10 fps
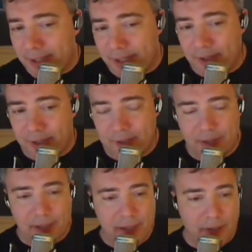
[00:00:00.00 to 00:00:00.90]
I think are the
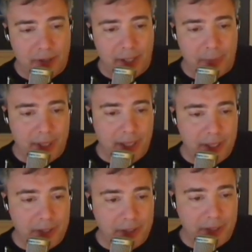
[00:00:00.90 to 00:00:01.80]
are the
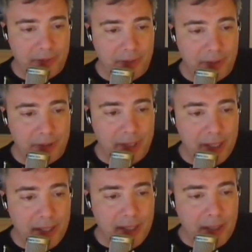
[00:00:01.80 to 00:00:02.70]
applications on the phone.
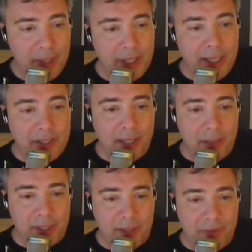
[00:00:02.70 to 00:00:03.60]
But the nice
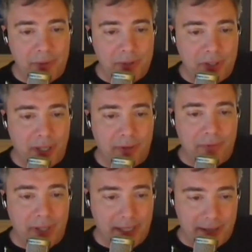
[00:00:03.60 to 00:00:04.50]
thing about the phone
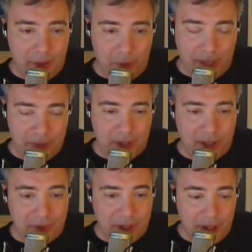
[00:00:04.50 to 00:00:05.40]
stuff and the web
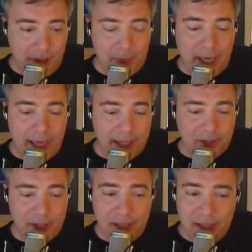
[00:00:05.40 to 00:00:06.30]
stuff is that you can
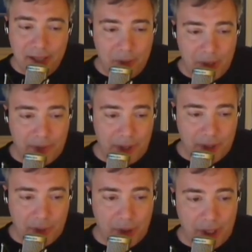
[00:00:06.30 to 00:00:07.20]
pass whatever
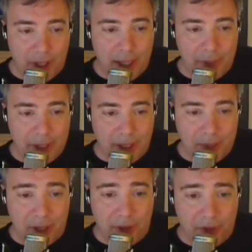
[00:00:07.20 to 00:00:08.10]
the supported document
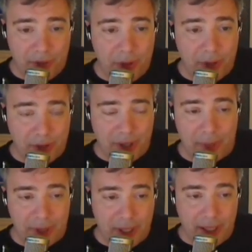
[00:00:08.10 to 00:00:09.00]
types are through those
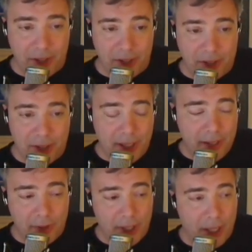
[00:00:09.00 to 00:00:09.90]
applications,
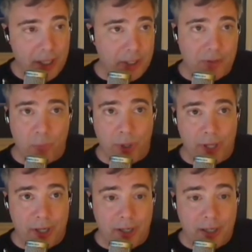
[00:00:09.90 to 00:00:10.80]
regardless of where
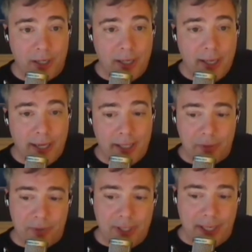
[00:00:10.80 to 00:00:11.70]
they are, and
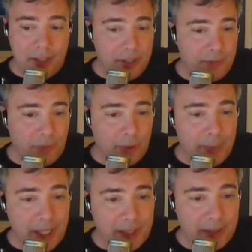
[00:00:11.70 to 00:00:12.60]
they'll retain all the
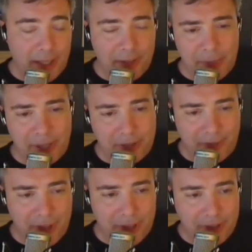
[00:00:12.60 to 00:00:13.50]
formatting. They,
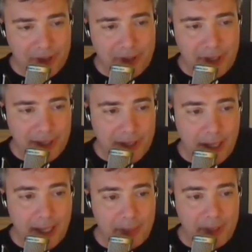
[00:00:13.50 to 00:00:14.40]
Microsoft calls this uh,
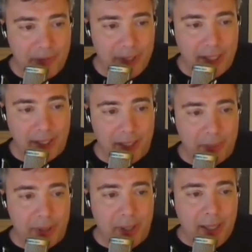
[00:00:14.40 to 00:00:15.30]
document fidelity,
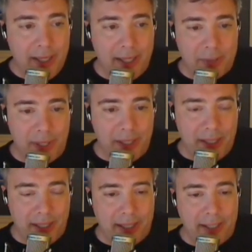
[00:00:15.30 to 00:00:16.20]
but it's
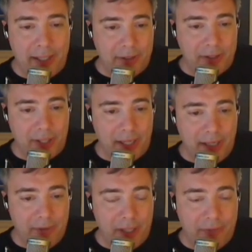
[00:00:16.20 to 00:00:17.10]
the idea is that
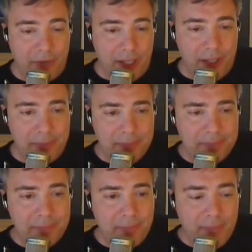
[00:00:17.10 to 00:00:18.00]
even if the
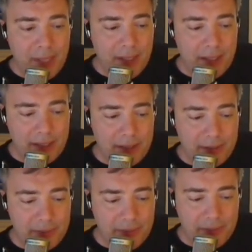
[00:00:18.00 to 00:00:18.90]

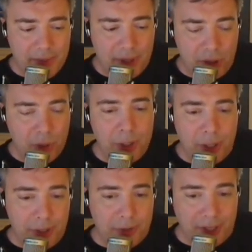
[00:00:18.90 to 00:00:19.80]
uh, the tool
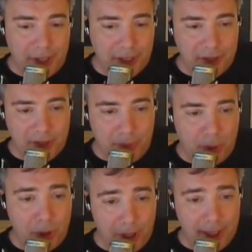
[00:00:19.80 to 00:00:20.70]
you're using doesn't
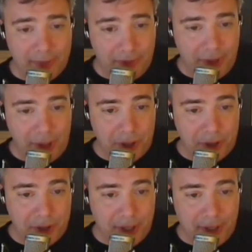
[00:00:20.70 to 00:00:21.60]
support all of the
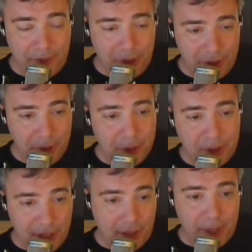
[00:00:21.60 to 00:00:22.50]
features. If you're
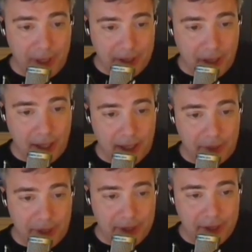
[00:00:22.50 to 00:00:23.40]
using them in that
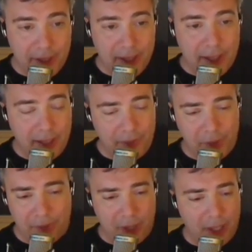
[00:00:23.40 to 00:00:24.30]
document, if
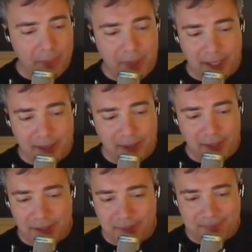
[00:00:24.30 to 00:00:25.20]
you have
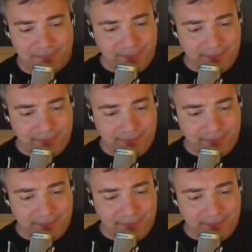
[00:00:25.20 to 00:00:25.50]
complex, um,